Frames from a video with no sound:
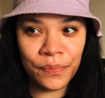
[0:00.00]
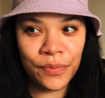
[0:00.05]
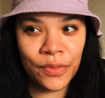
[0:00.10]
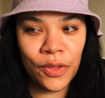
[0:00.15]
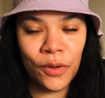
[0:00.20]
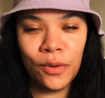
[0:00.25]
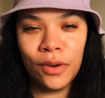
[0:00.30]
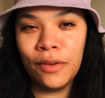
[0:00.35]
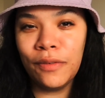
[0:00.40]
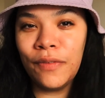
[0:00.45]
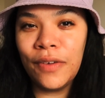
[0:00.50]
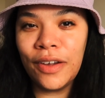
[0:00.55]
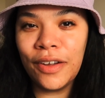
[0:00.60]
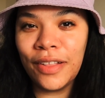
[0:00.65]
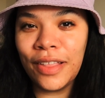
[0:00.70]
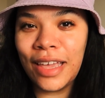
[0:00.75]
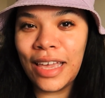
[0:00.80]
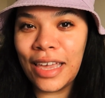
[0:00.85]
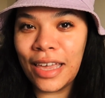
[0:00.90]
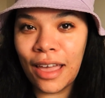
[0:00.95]
who are
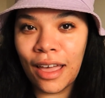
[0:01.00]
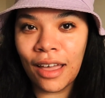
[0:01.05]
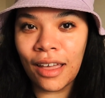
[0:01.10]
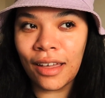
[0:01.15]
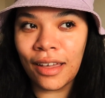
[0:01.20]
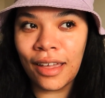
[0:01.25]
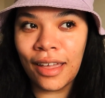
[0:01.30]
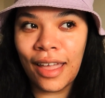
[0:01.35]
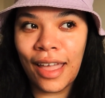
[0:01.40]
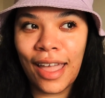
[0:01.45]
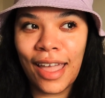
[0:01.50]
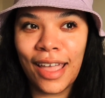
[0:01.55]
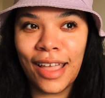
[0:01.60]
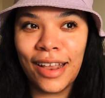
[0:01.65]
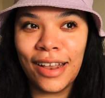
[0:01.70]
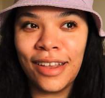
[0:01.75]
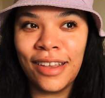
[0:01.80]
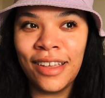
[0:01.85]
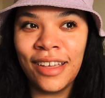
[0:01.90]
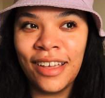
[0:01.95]
fairly young
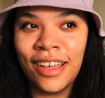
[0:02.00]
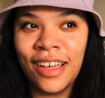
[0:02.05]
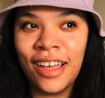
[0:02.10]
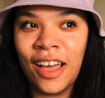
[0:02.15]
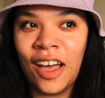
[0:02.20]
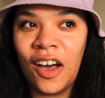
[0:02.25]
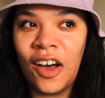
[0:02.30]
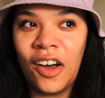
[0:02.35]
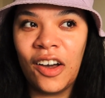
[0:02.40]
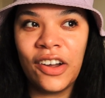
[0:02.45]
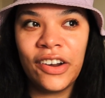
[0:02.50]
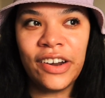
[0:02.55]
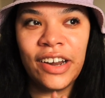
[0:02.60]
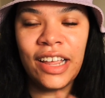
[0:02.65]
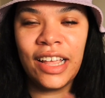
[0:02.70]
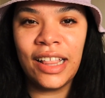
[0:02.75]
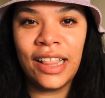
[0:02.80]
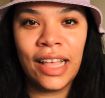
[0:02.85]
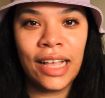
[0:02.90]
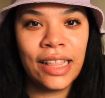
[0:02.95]
and aren't
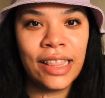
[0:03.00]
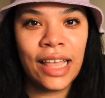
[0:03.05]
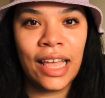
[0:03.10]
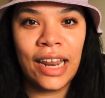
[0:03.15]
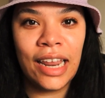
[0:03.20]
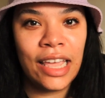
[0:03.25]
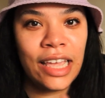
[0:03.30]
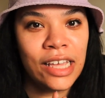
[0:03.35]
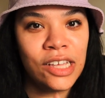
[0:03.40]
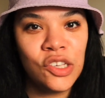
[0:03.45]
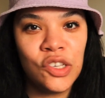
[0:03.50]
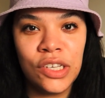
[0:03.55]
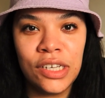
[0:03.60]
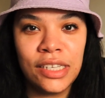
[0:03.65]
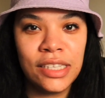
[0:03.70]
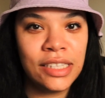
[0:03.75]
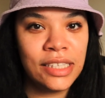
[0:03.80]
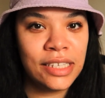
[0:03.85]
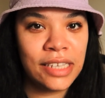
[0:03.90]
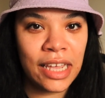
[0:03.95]
in that aging
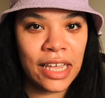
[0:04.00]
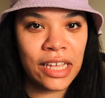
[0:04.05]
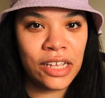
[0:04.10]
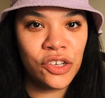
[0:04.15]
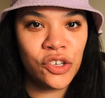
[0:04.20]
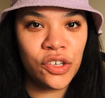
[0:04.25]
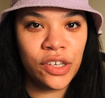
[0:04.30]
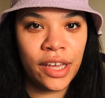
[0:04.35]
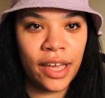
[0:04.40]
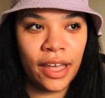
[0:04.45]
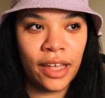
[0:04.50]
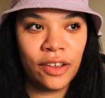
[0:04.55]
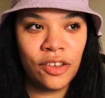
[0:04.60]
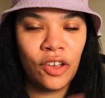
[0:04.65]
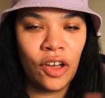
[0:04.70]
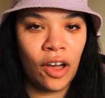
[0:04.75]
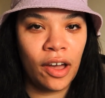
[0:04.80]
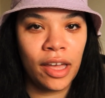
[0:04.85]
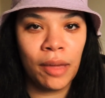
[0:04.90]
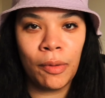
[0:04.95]
stage yet
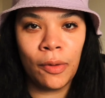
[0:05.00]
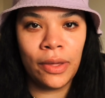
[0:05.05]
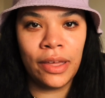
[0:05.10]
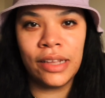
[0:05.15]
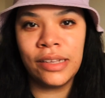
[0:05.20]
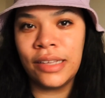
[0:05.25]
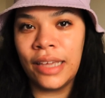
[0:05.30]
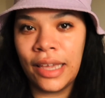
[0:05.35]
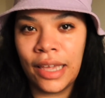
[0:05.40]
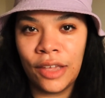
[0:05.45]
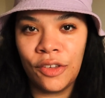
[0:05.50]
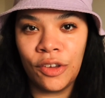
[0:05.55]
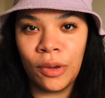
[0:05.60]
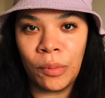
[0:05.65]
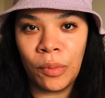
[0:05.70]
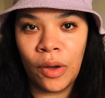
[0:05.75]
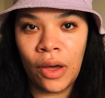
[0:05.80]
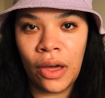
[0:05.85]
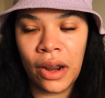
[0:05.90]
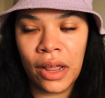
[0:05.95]
talk about anti-aging
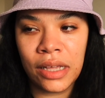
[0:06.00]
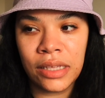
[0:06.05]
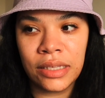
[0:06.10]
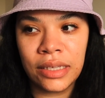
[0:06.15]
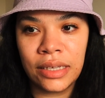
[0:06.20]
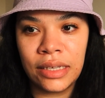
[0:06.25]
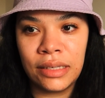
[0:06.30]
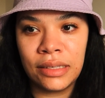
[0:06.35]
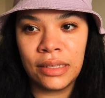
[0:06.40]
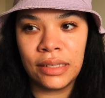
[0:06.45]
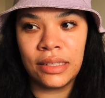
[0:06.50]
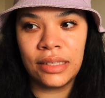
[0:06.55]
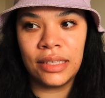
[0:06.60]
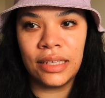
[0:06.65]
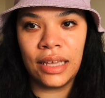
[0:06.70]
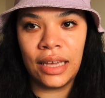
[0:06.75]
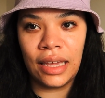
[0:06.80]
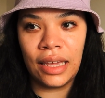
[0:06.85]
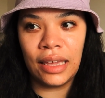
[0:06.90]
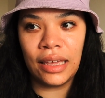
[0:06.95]
products, because it's
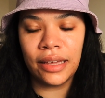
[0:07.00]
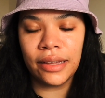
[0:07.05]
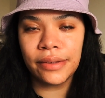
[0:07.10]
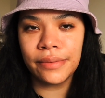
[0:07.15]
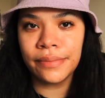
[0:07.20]
like,